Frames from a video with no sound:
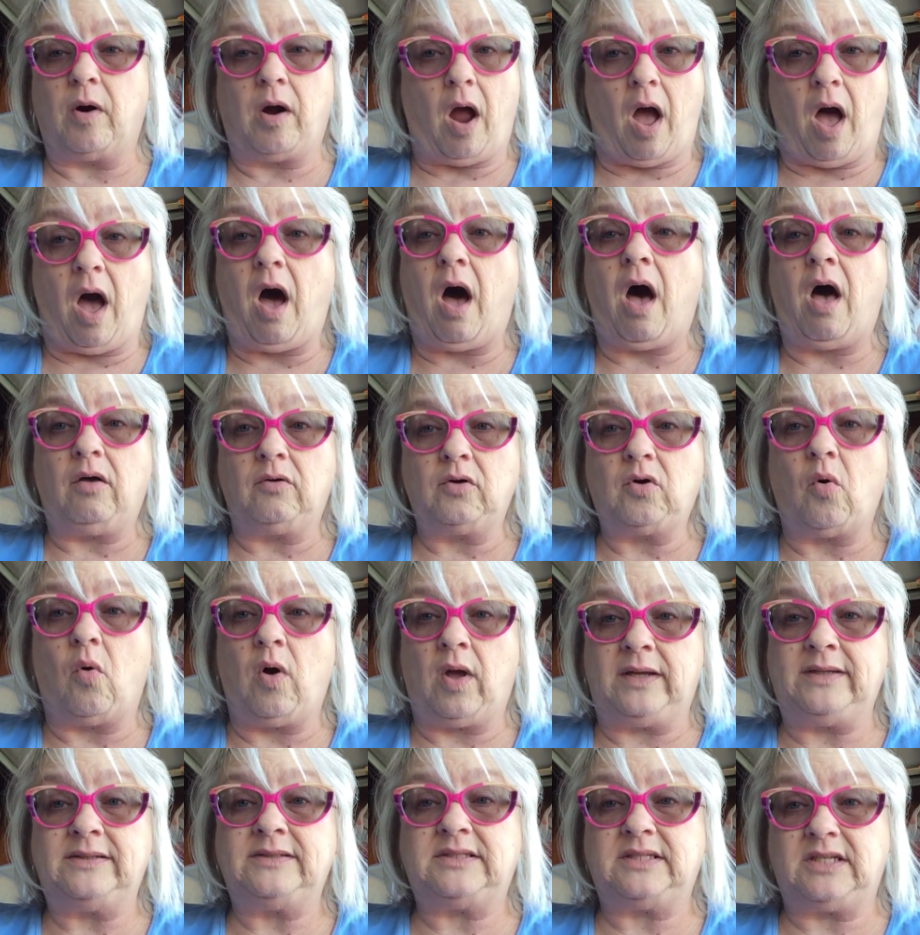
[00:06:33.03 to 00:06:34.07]
We're all
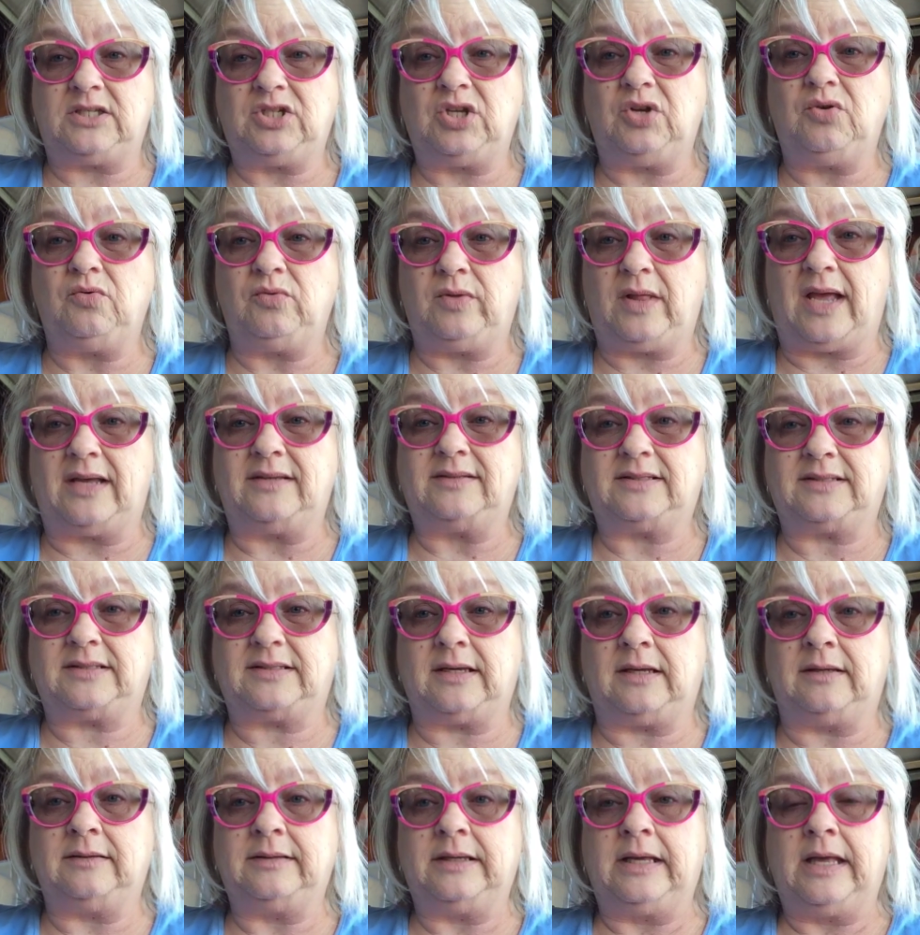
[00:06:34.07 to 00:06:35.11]
going to do
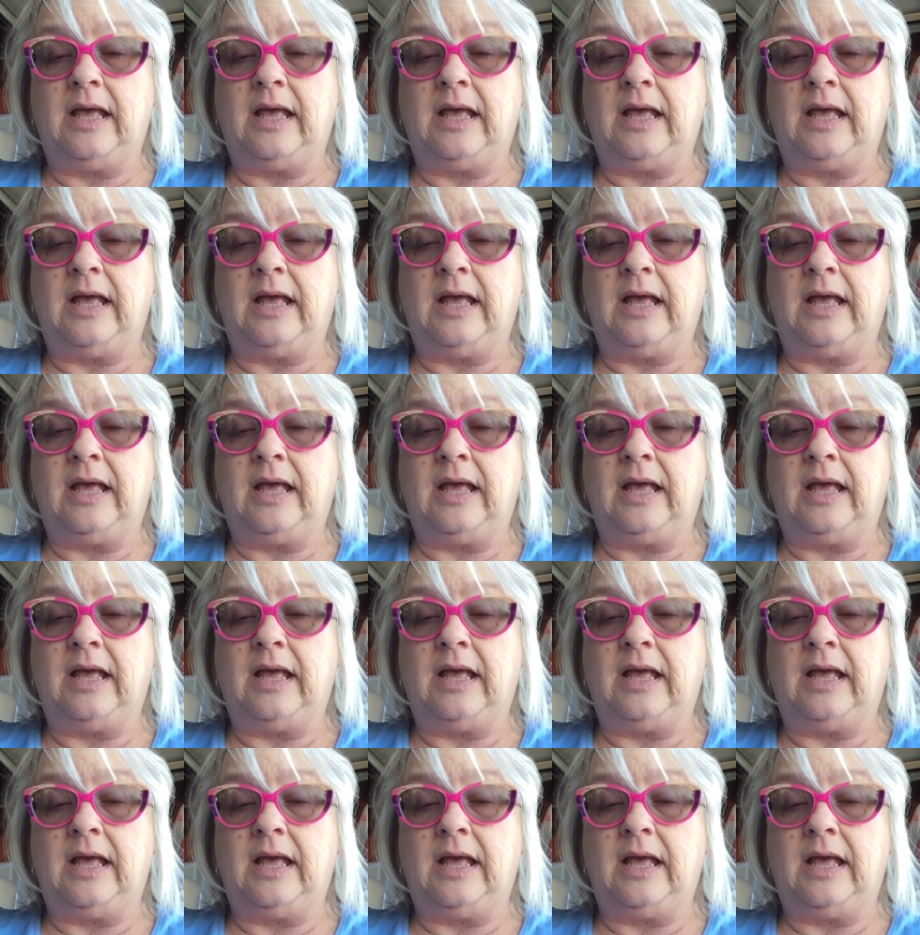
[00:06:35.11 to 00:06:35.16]
this.